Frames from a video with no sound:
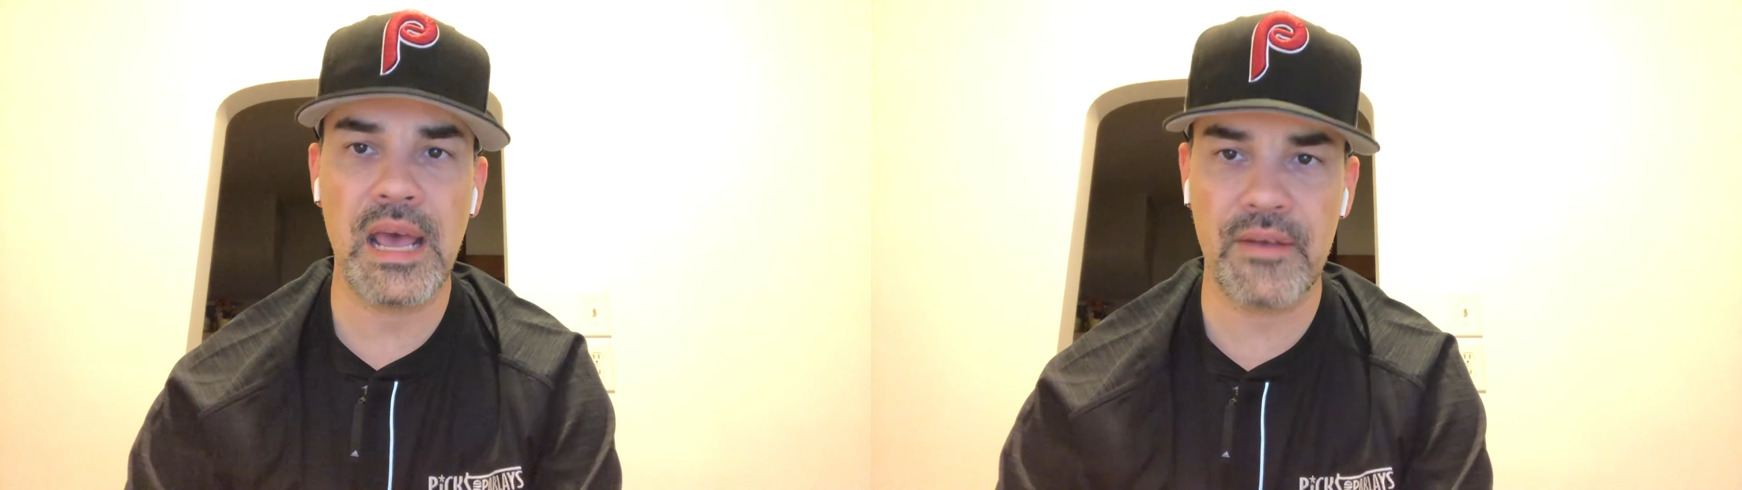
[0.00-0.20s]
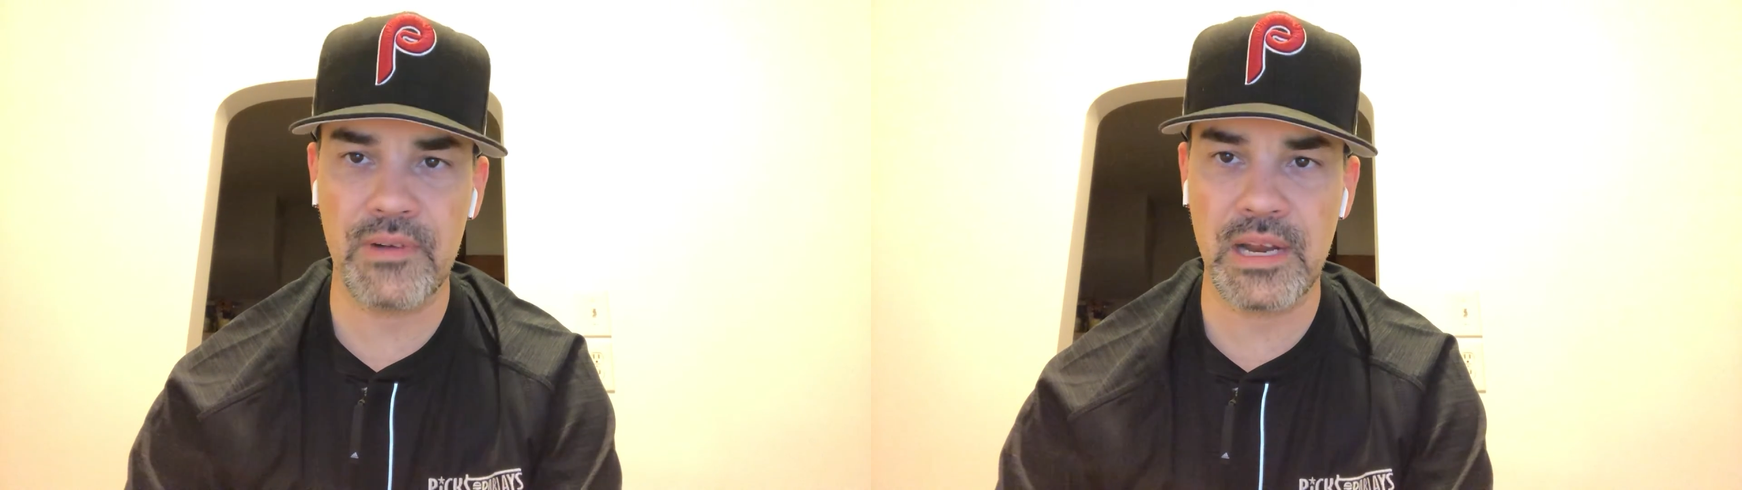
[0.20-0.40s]

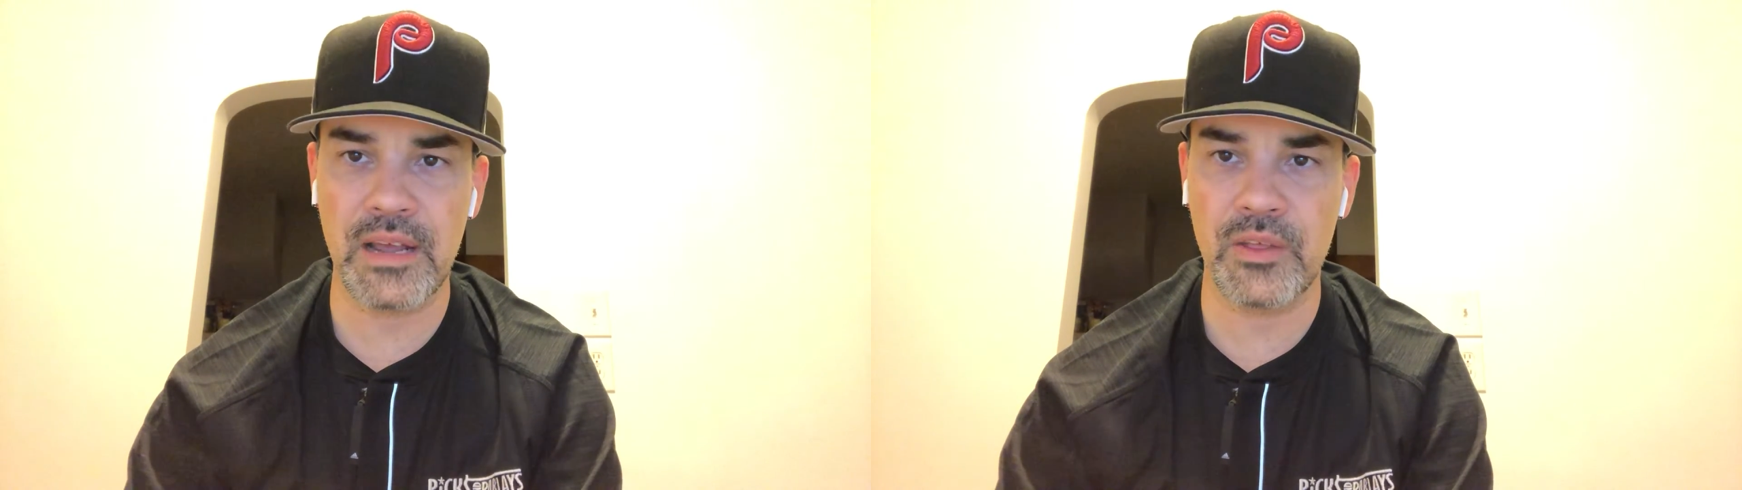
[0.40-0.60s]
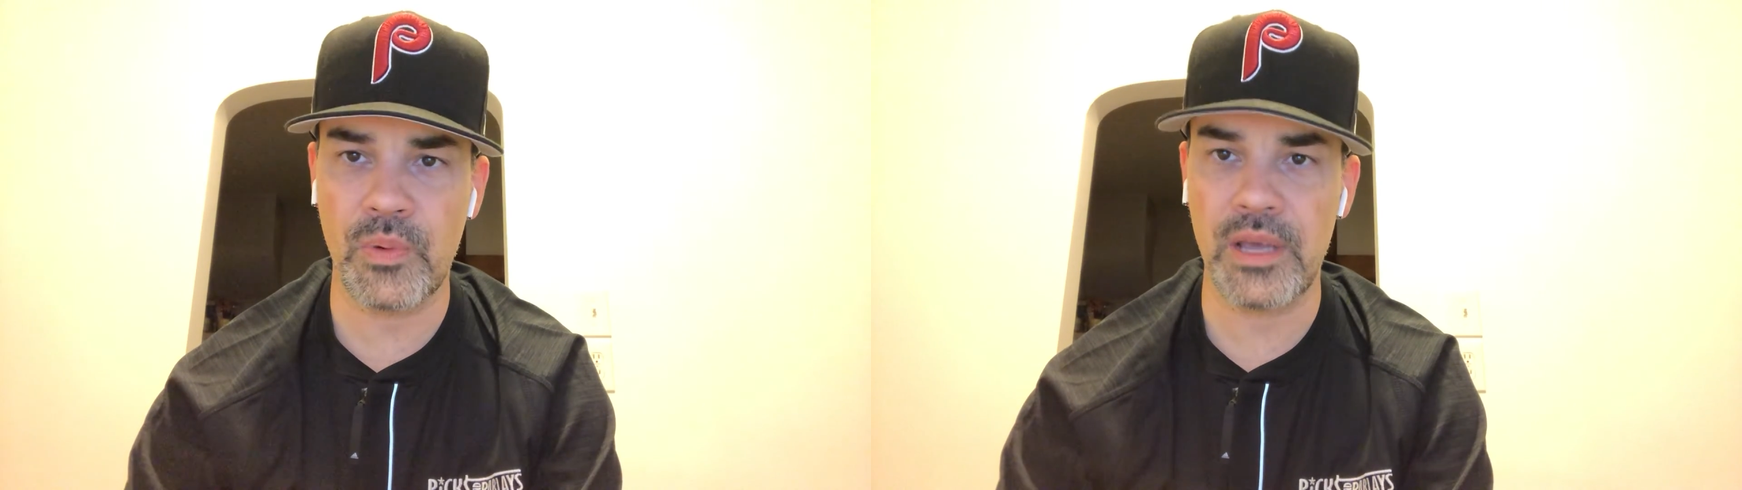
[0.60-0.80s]
every
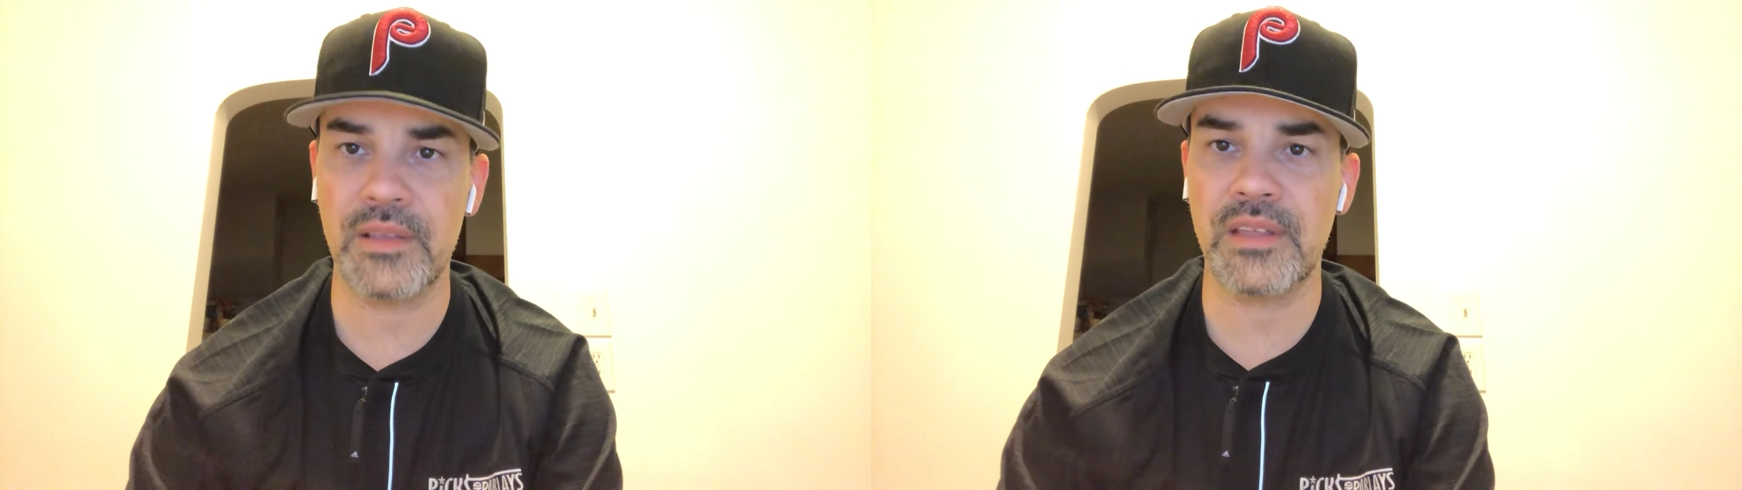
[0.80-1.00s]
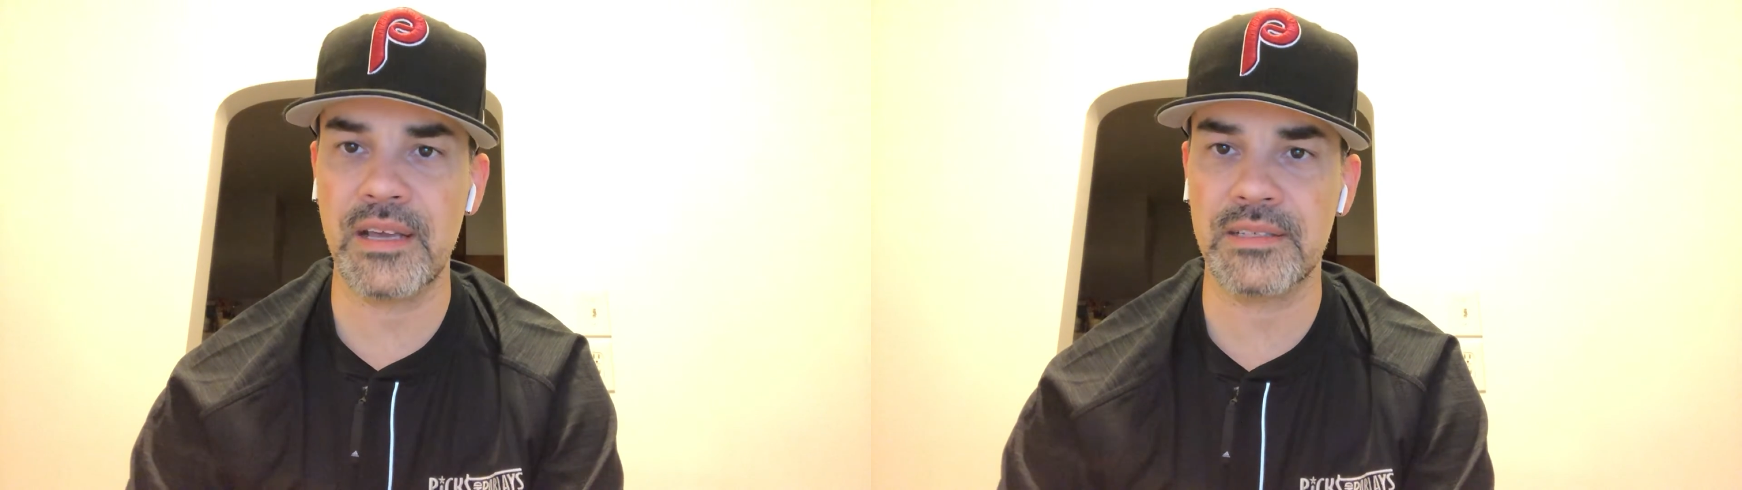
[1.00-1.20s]
day of the week.
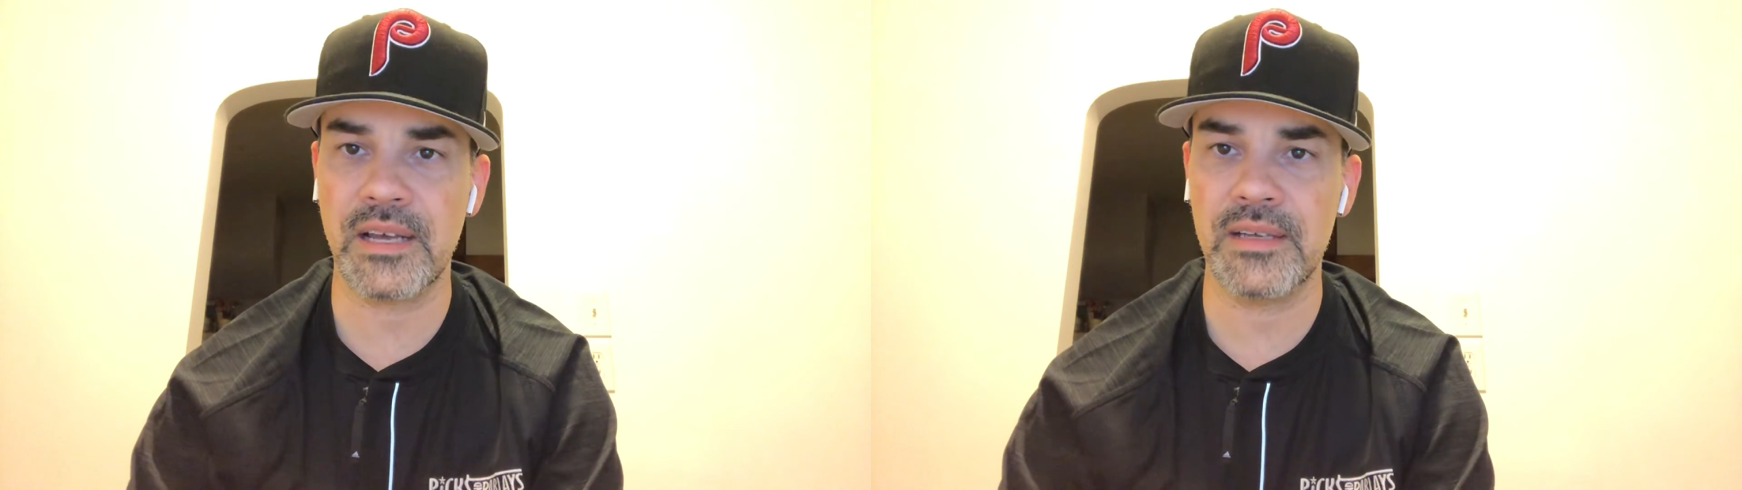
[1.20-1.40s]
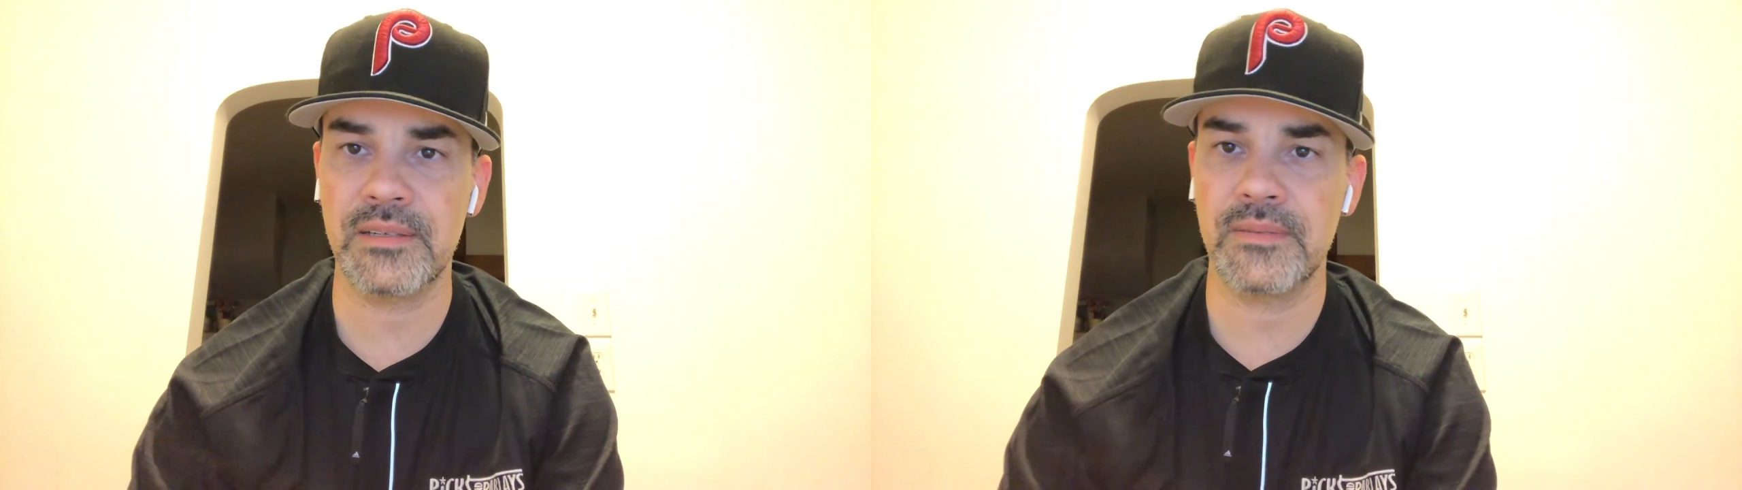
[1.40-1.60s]
Thanks,
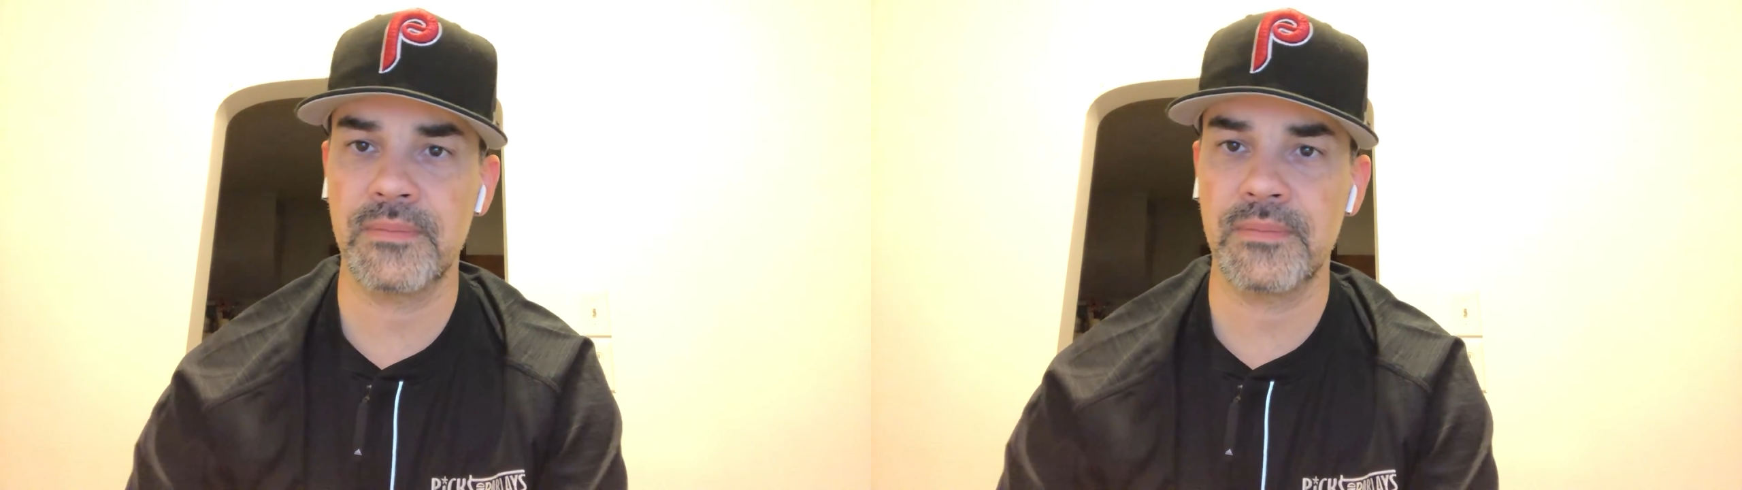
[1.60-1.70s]
guys.